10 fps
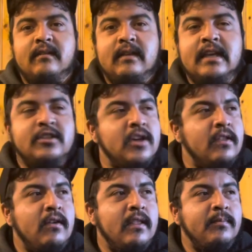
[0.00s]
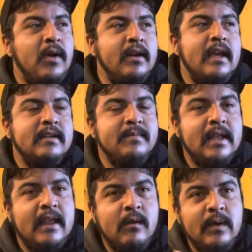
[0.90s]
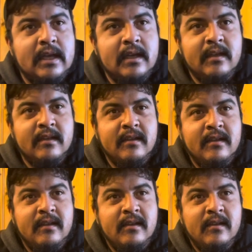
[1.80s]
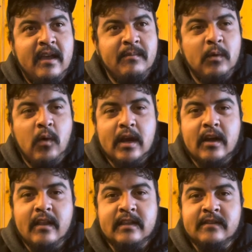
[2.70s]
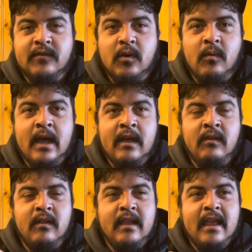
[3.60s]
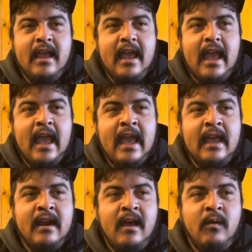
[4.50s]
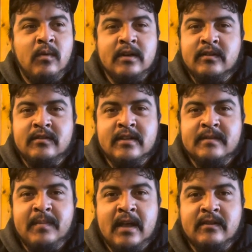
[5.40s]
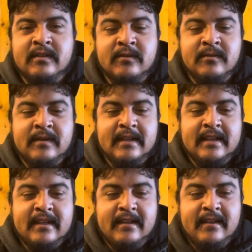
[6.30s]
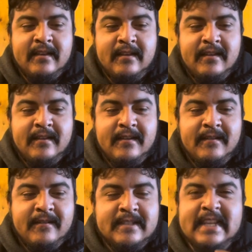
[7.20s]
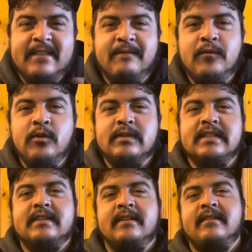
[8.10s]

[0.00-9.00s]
each other on the podcast, man. Like, we have been working on this for a while, and we're just about to see the fruits